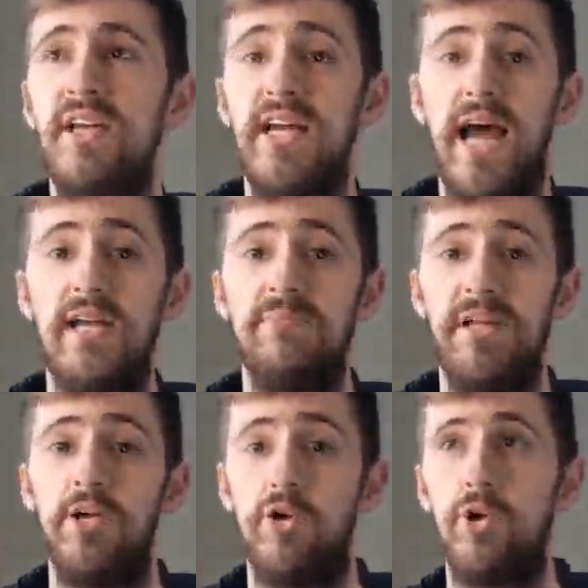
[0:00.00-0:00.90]
it can be
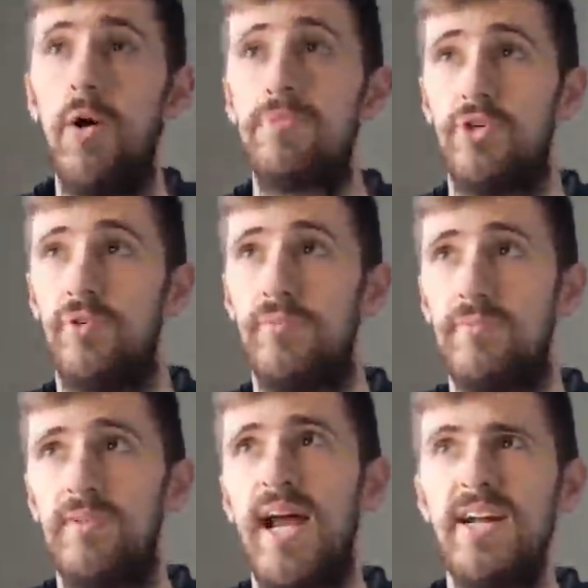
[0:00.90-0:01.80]
a good option,
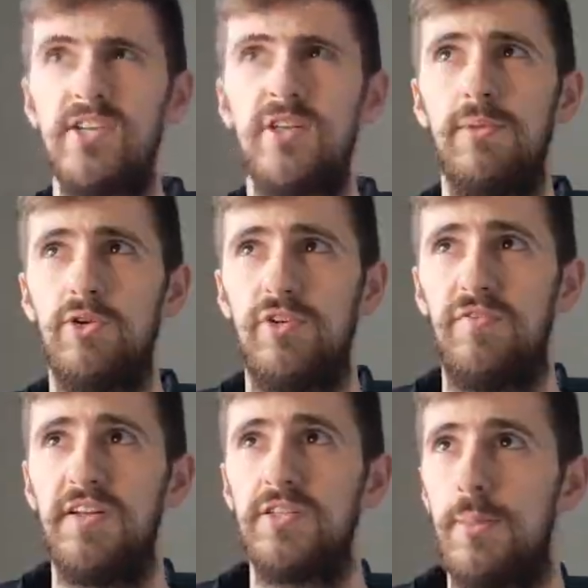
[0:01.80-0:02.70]
kinda similar to
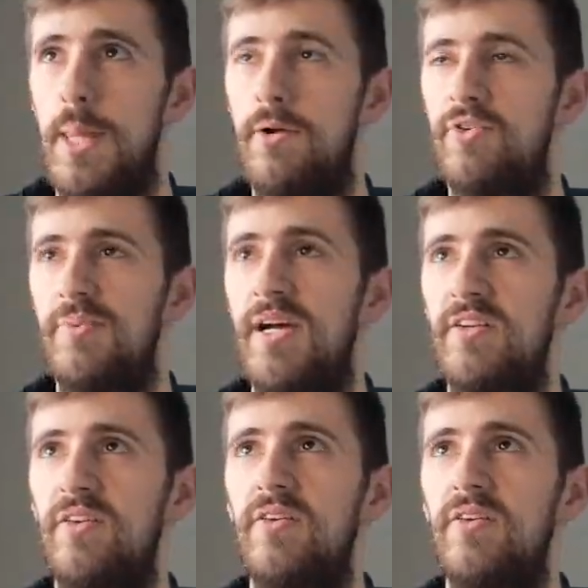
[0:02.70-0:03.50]
Phantom in that respect.